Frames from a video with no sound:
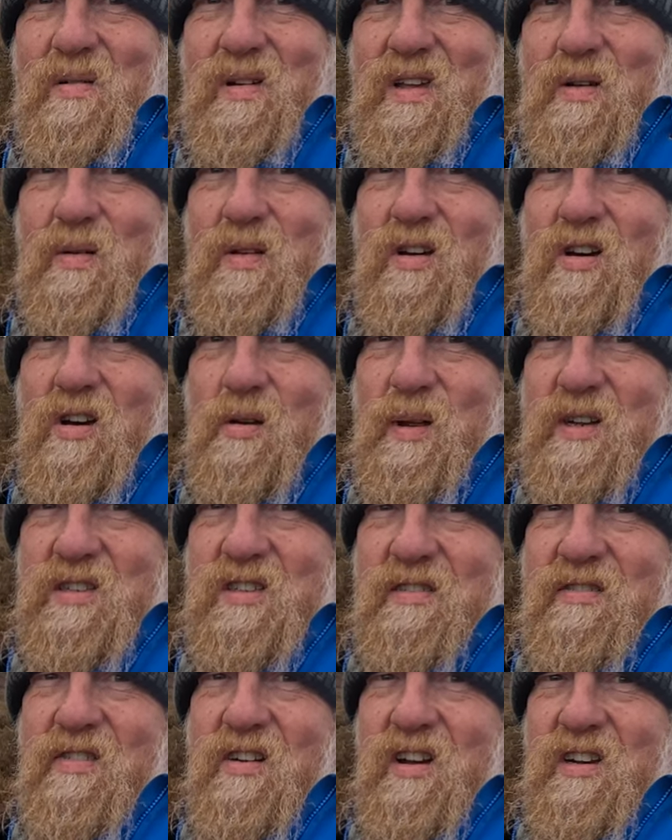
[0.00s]
Here we are, I
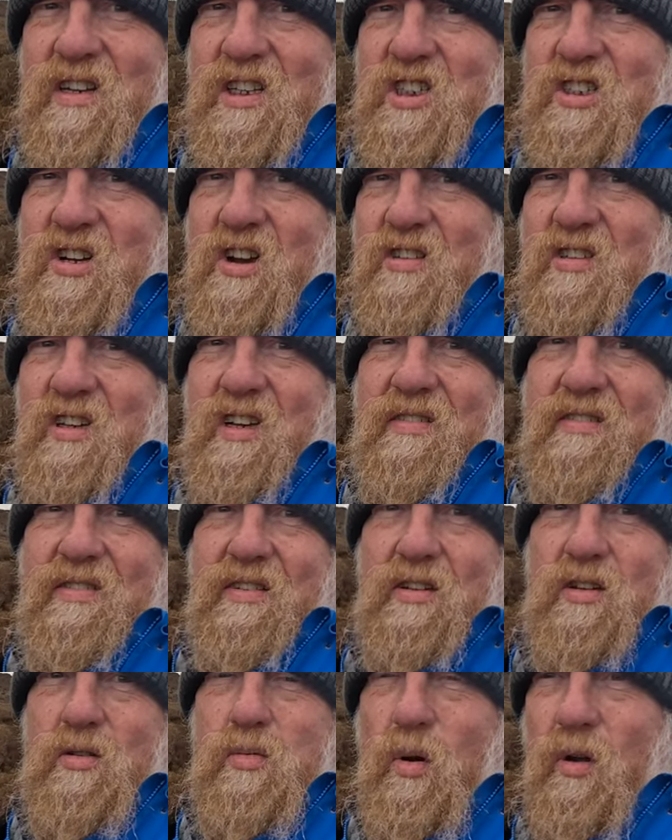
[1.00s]
managed to find the site of the
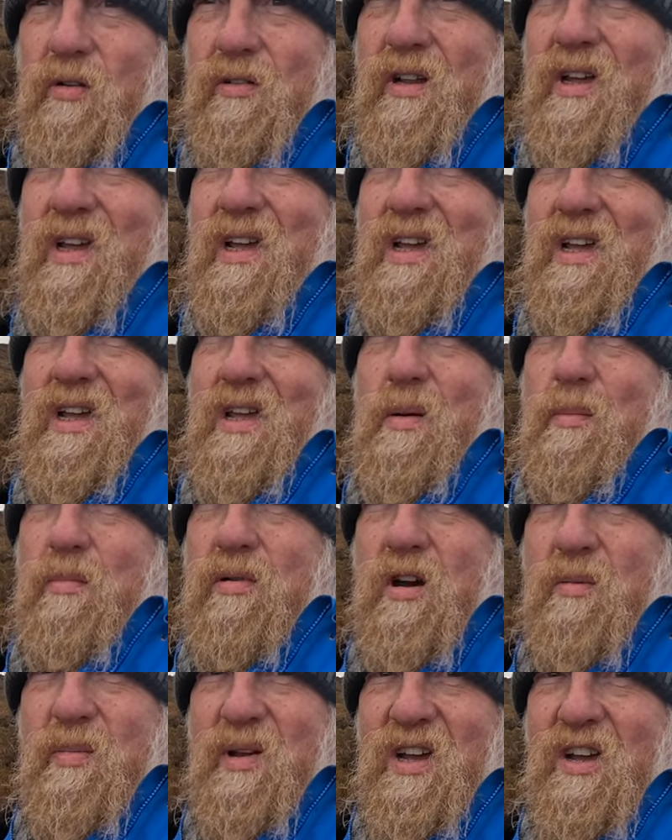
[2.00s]
first one.
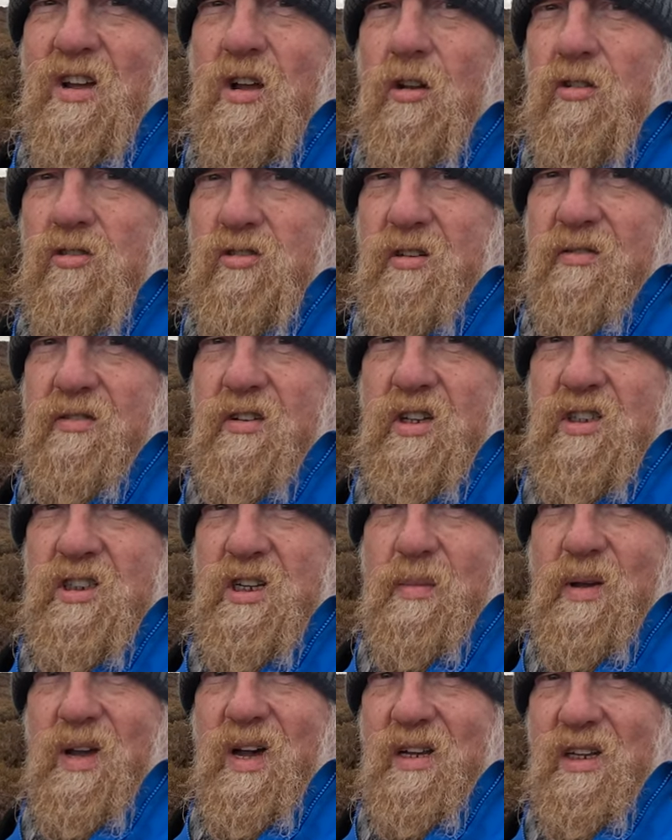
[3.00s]
Probably a bit of
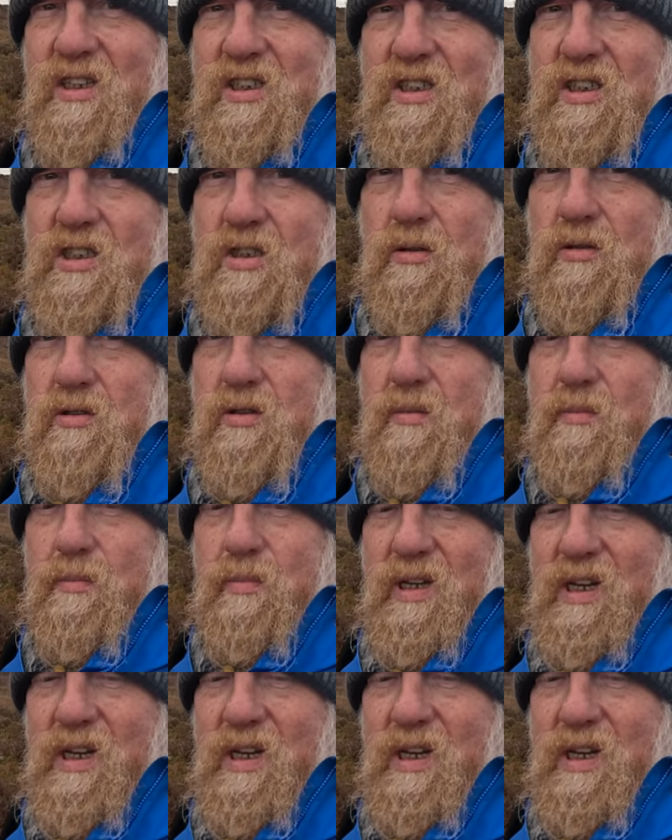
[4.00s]
controversy about this until some